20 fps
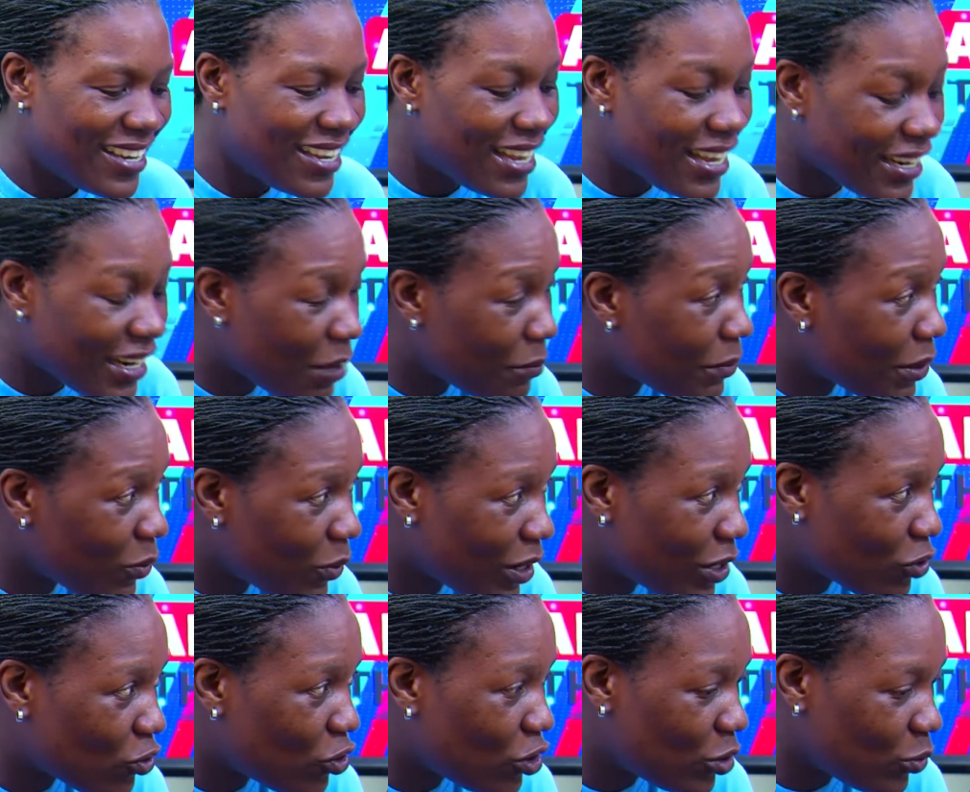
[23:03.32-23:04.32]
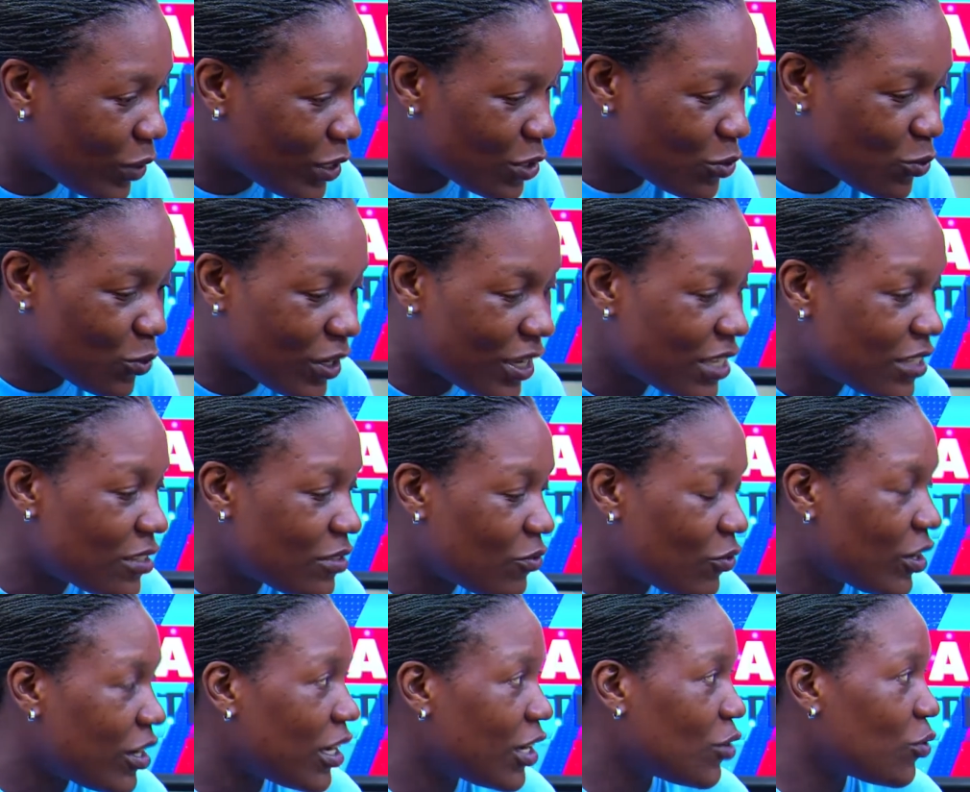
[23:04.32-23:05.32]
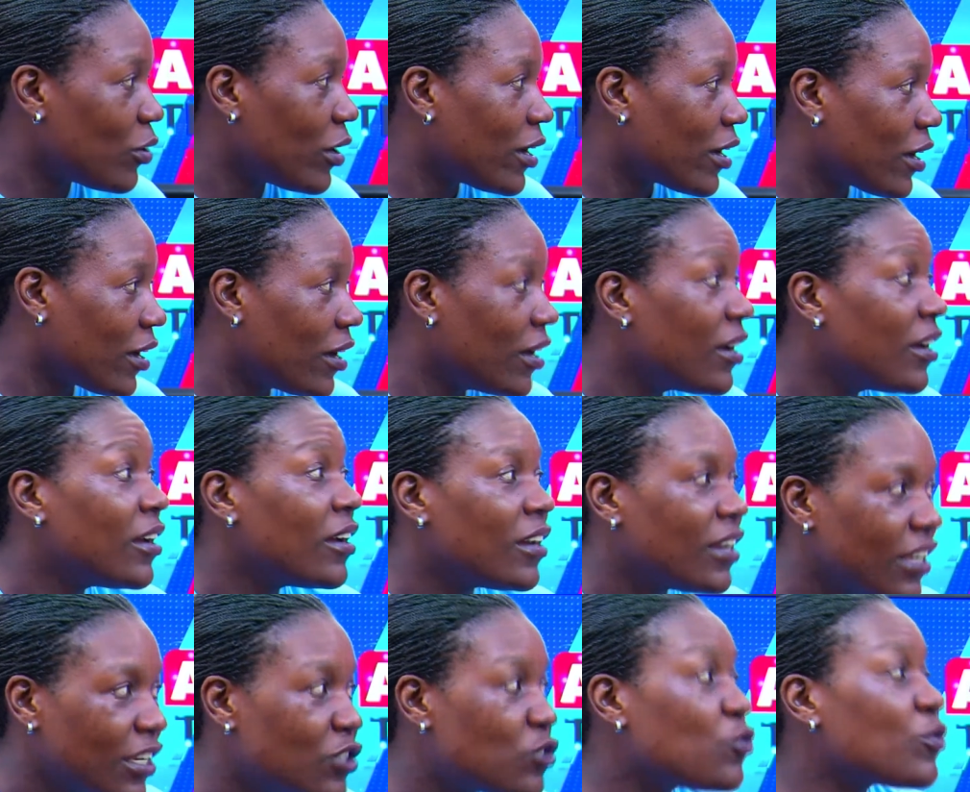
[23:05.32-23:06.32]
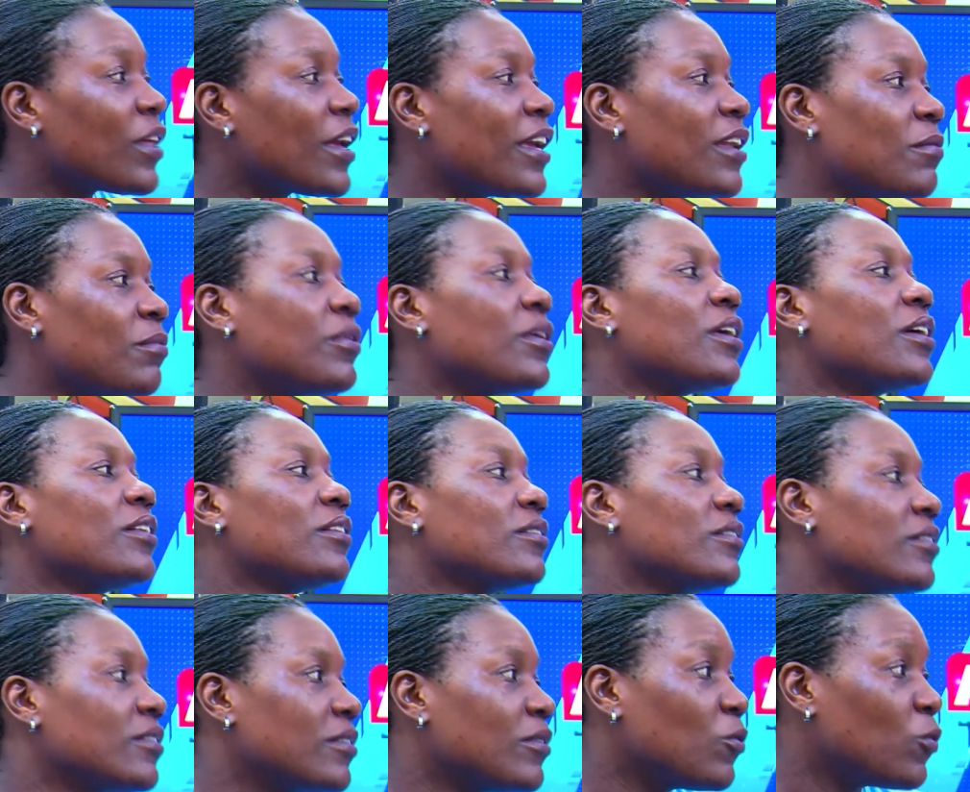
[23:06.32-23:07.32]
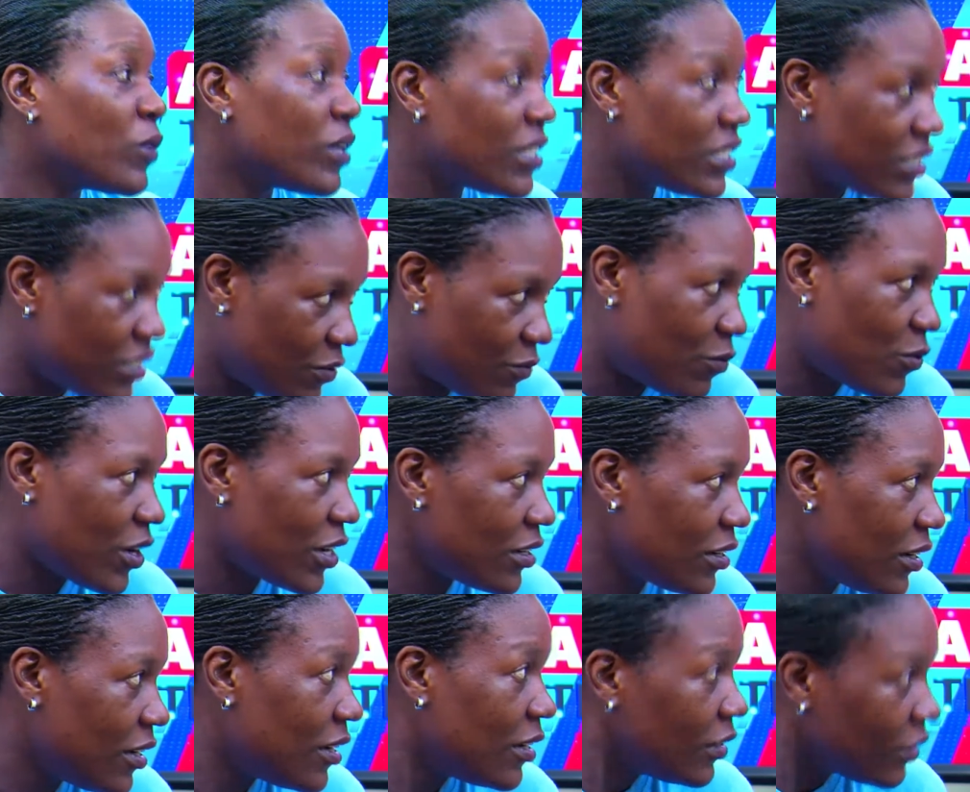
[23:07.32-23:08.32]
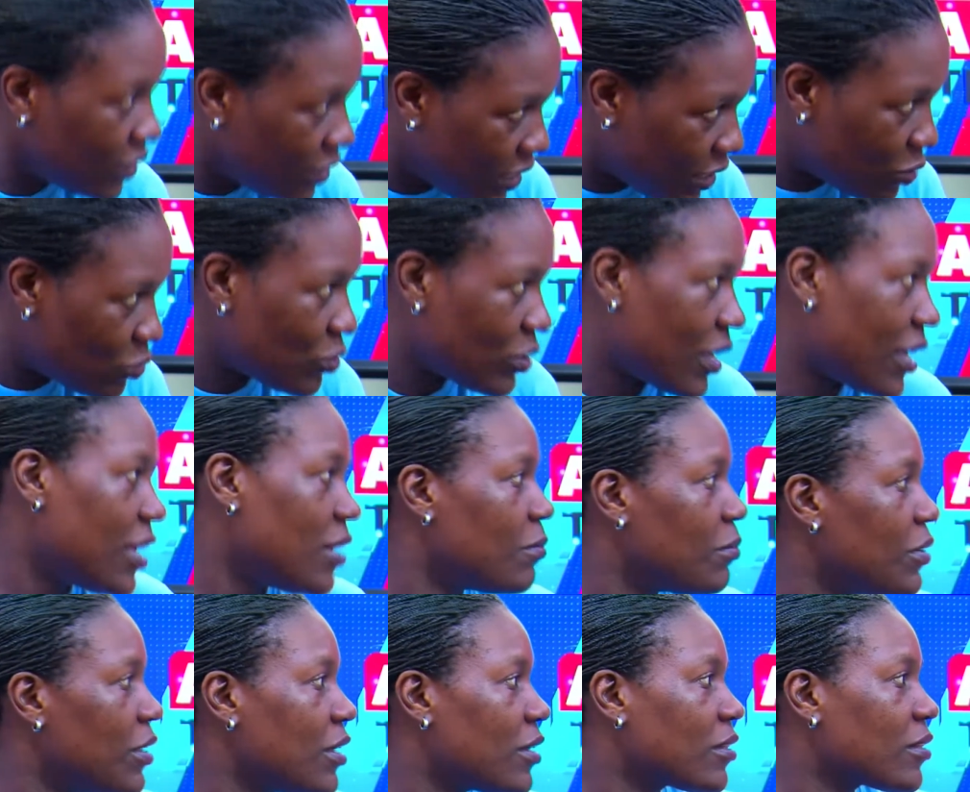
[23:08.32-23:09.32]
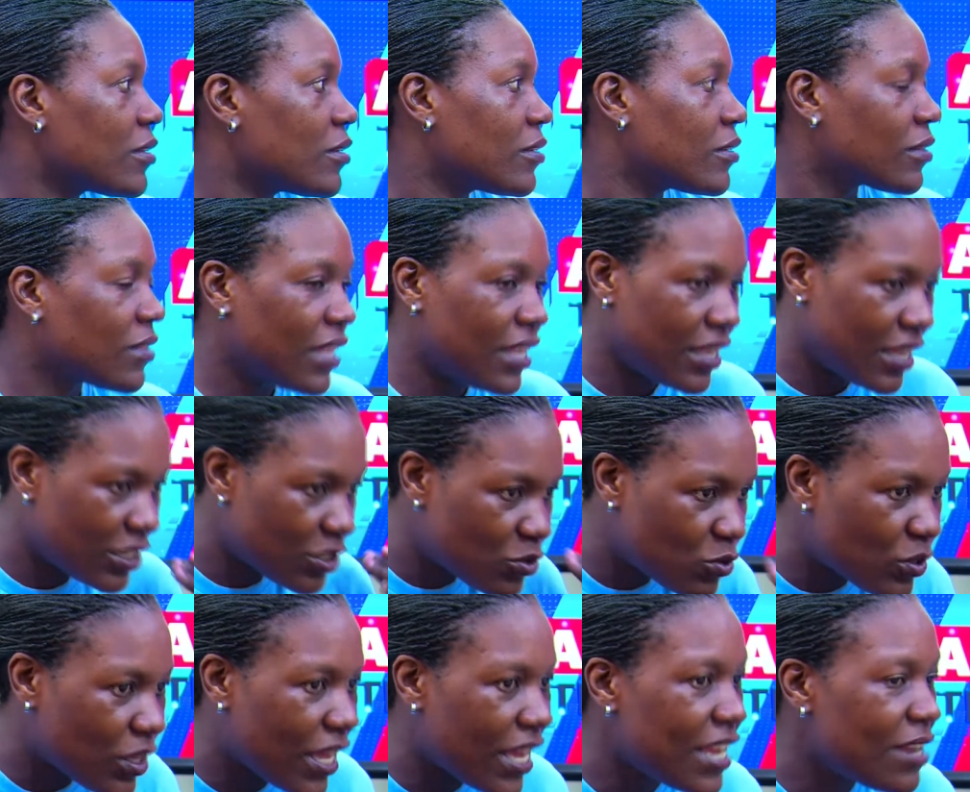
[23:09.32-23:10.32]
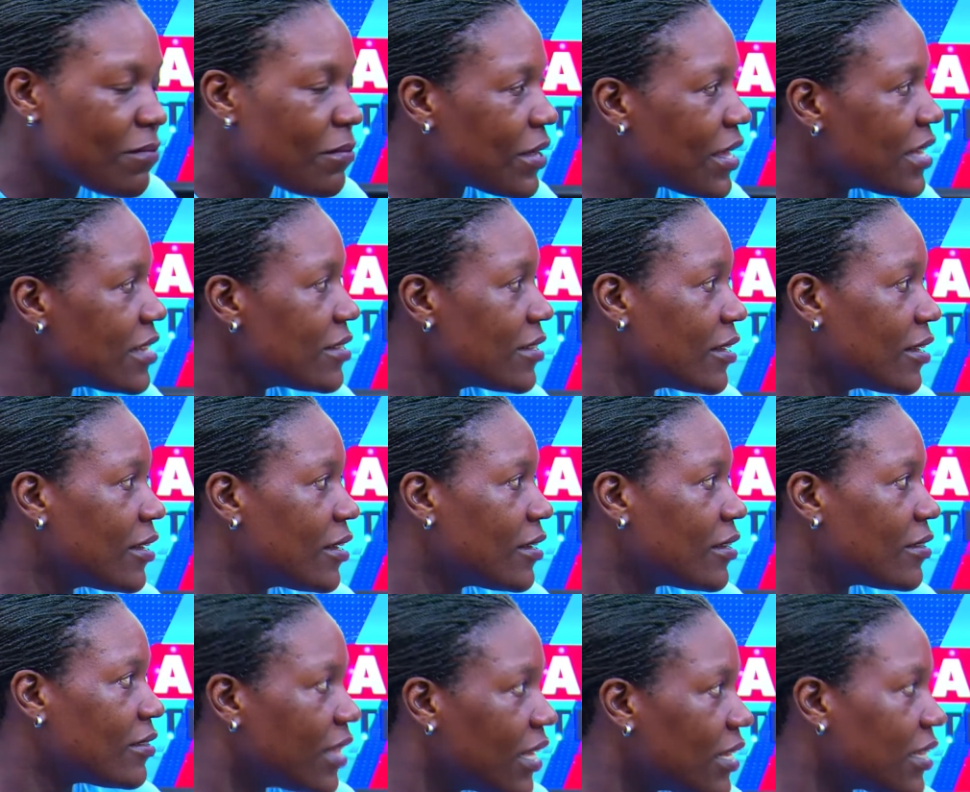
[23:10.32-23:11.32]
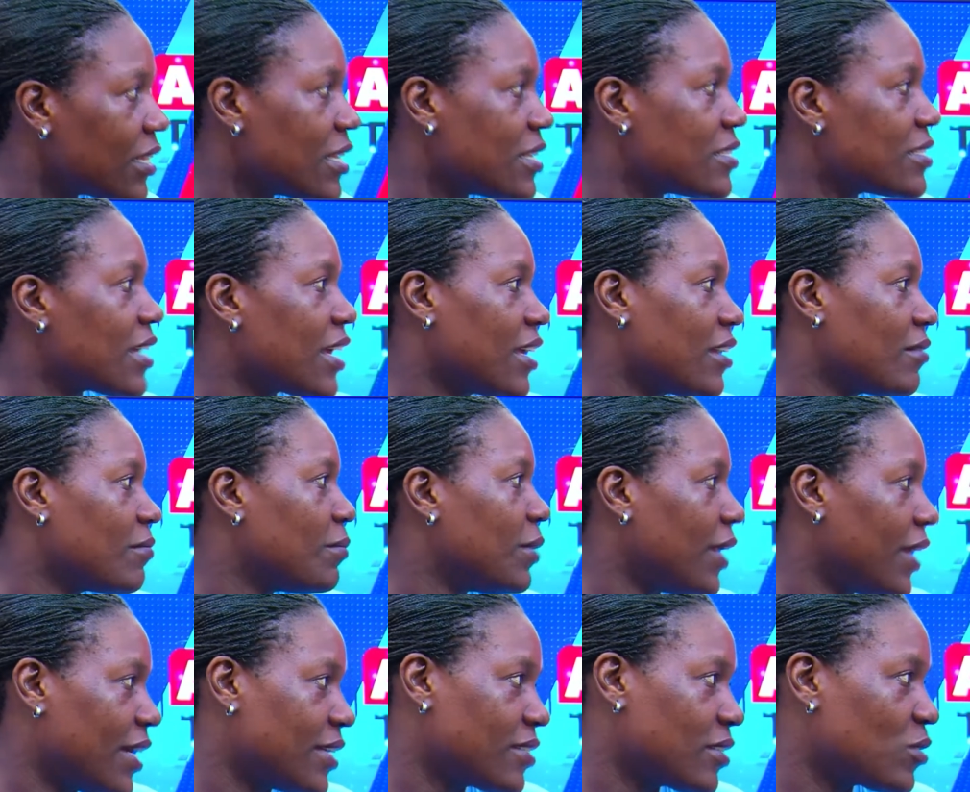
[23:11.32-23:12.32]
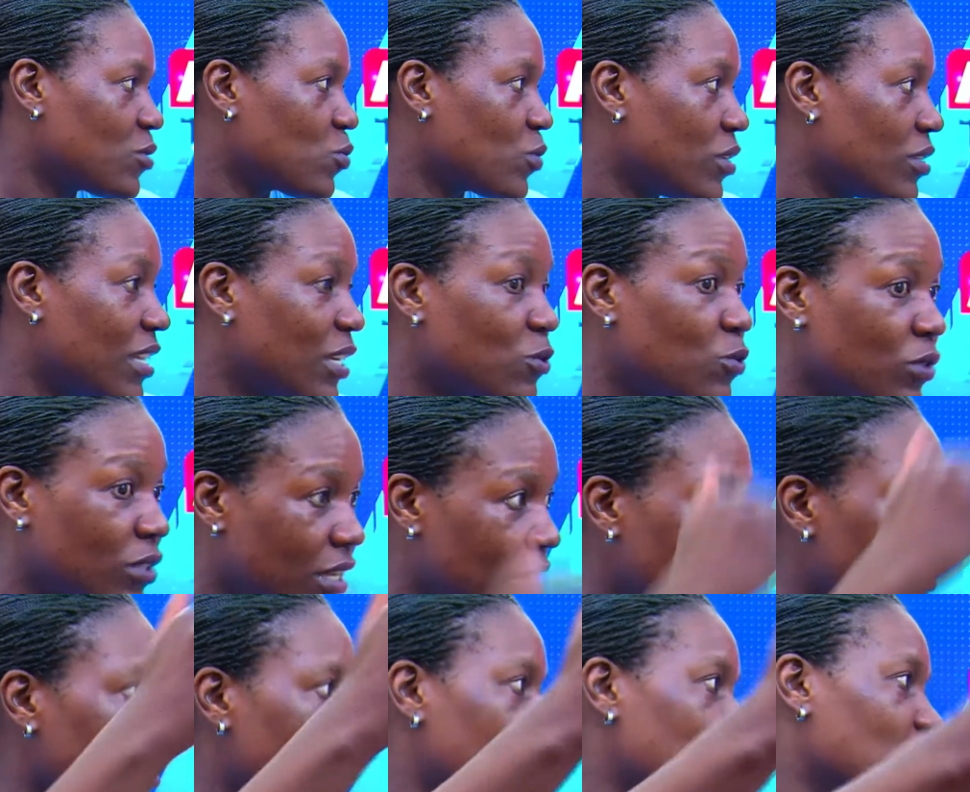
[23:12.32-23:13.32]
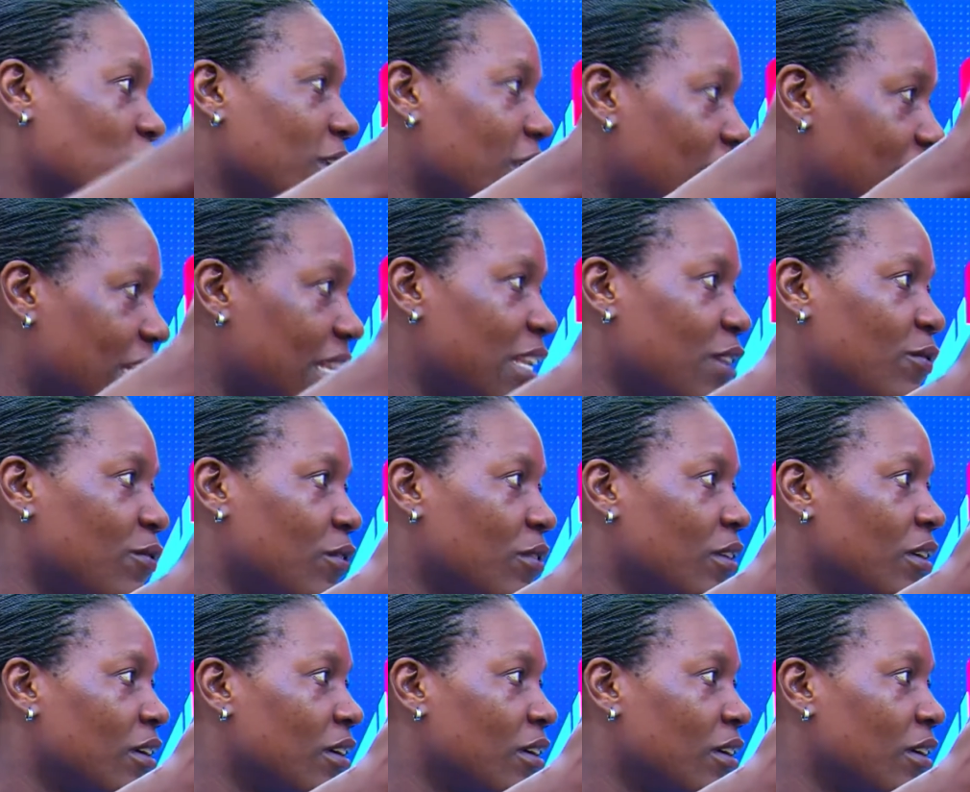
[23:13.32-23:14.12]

number one goal was to get Rena Duhaga into the NBL, win Div 1, get to the NBL. They get to the NBL, then they sign players as well that will get them to another level.